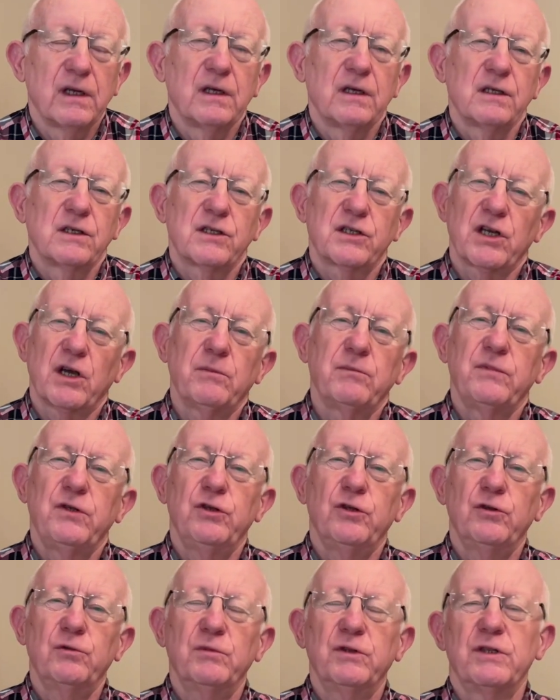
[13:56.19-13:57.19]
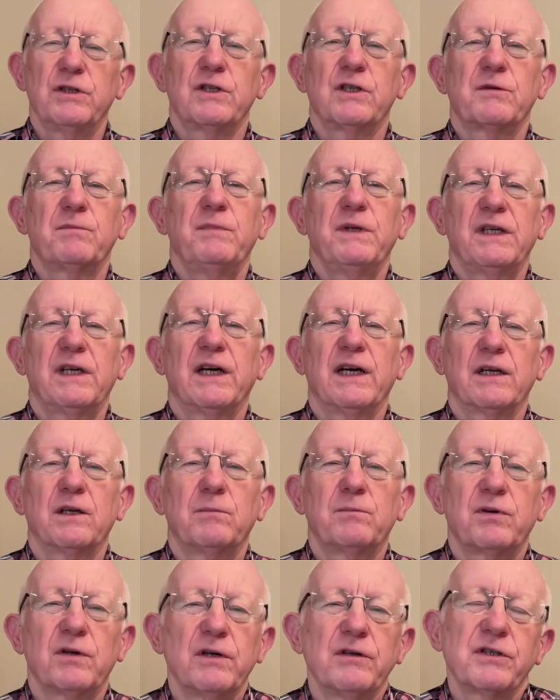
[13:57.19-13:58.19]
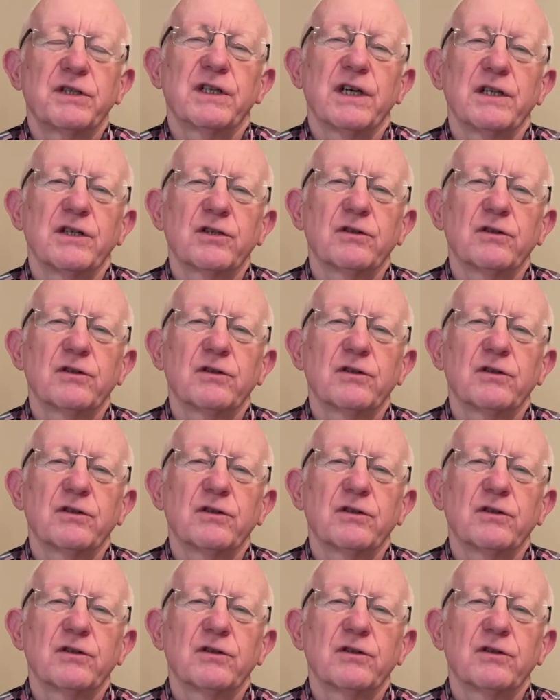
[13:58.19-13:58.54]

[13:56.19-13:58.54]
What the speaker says: some humans began a process